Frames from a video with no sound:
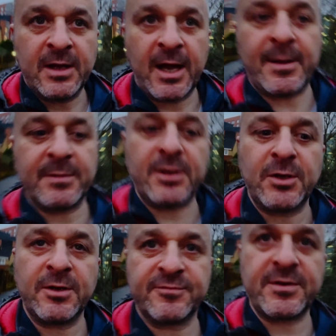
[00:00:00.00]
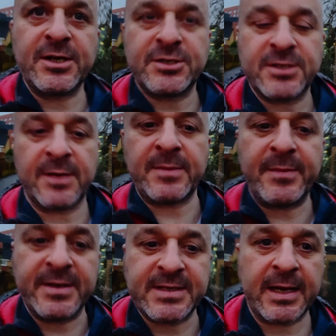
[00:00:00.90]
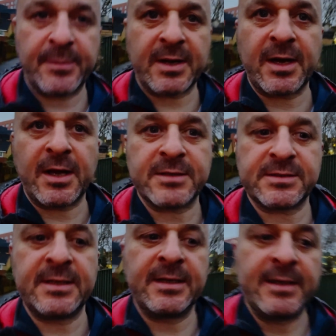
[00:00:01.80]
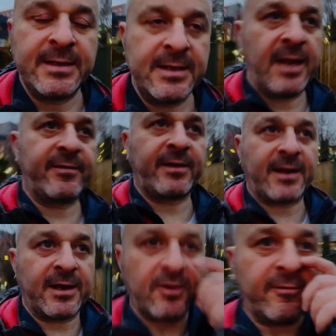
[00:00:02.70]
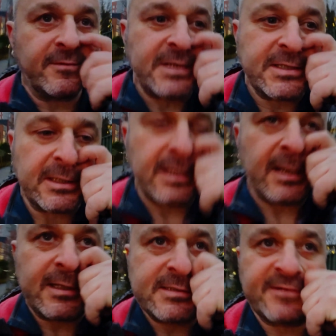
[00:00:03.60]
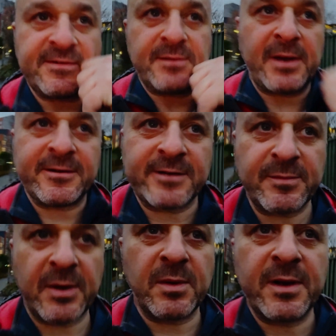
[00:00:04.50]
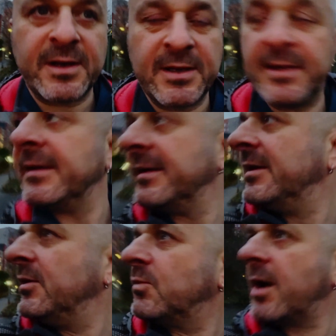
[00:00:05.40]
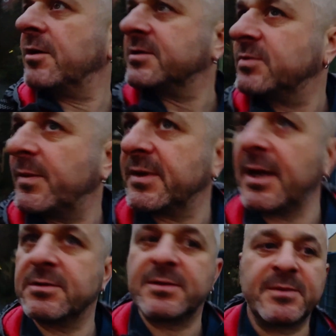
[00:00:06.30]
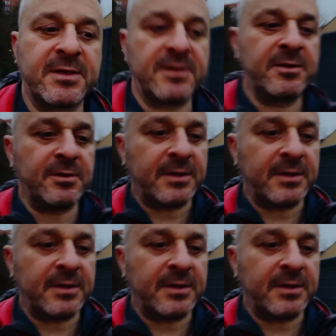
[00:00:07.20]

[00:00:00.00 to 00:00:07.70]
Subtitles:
going to learn French and maybe take up a class, if I can get a conversation class to fit around my work. What else am I going to do?